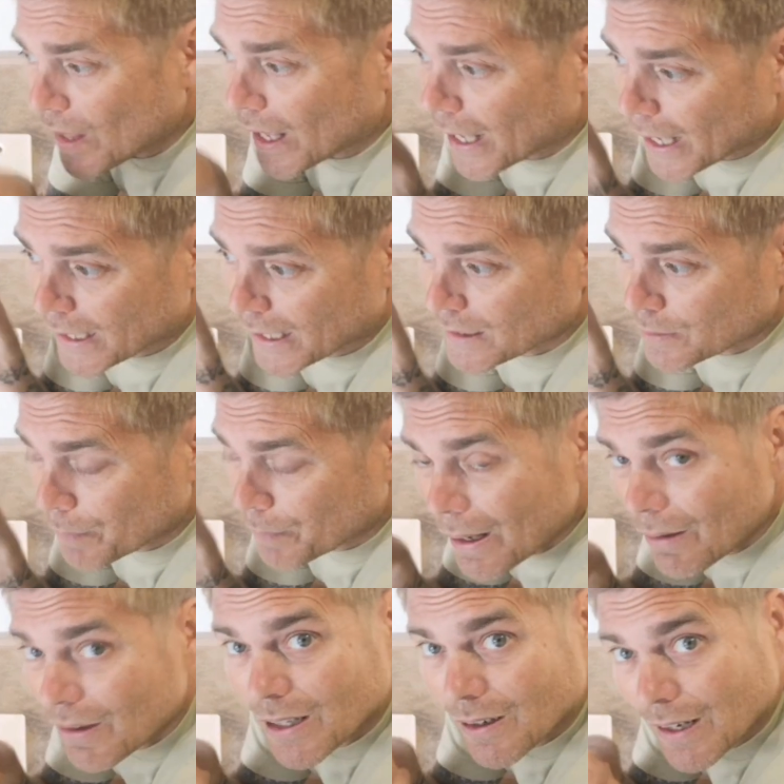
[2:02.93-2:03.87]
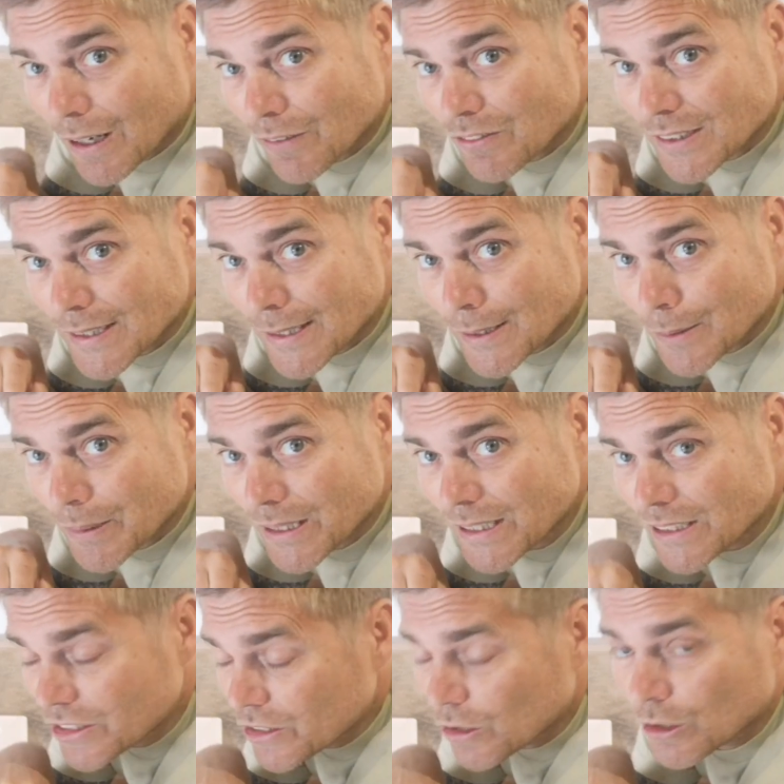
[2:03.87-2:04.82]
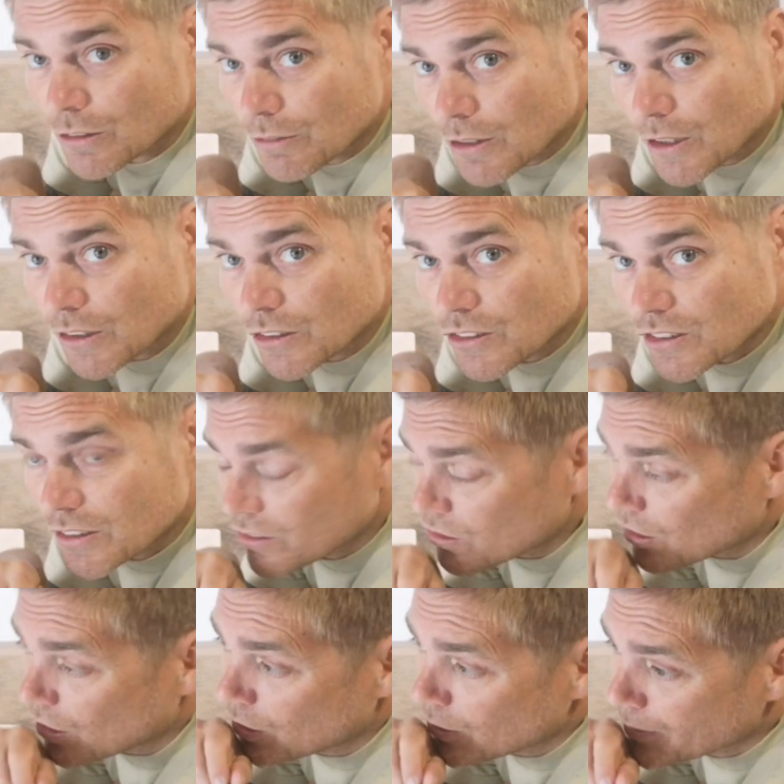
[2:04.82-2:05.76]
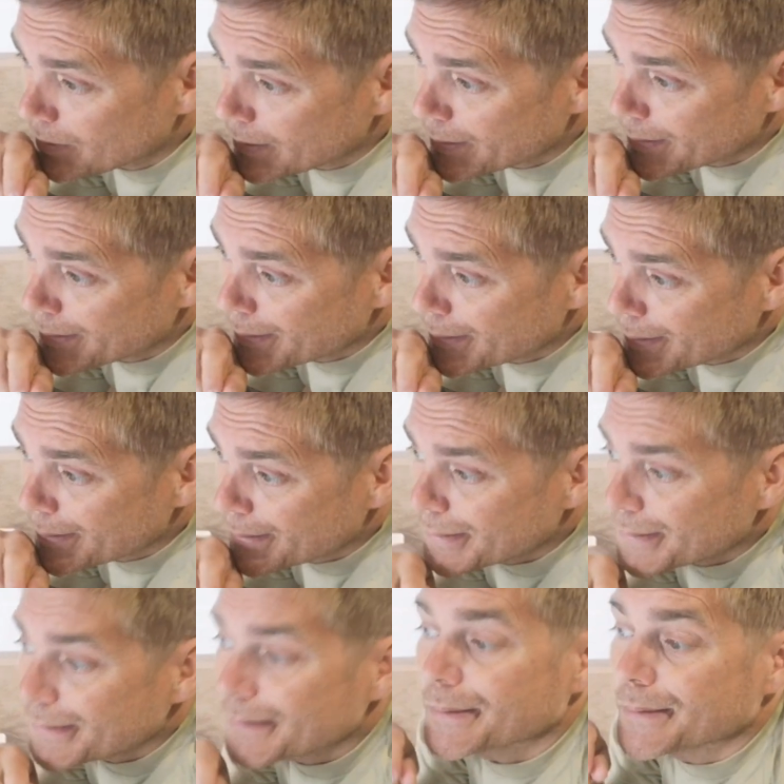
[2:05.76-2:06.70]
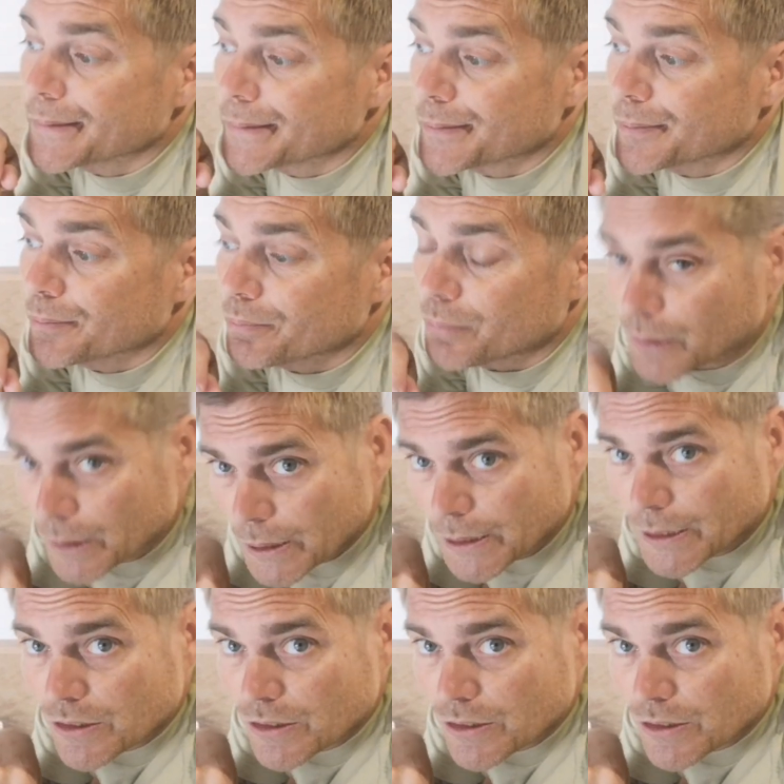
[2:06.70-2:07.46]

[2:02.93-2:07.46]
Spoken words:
and apparently I left it down the beach on the rocks. So pretty